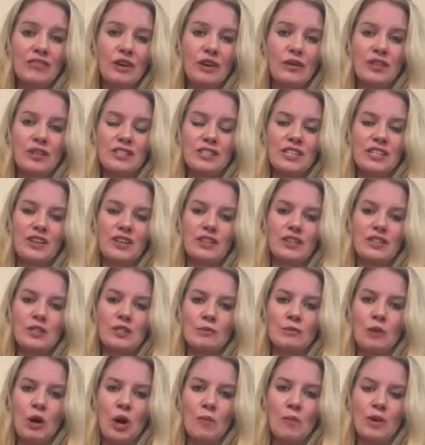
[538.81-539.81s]
focusing on
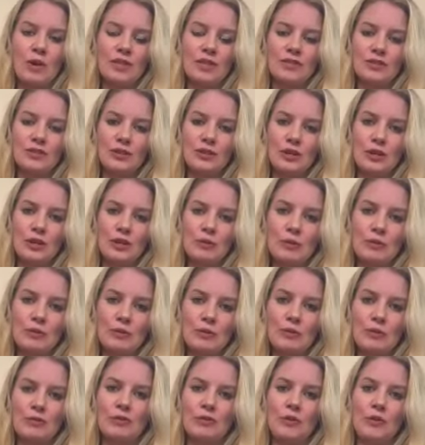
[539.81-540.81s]
small muscle groups
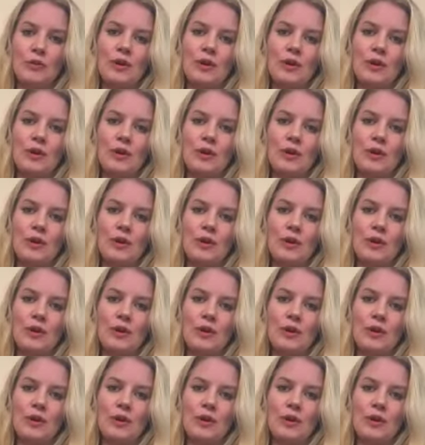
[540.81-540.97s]
before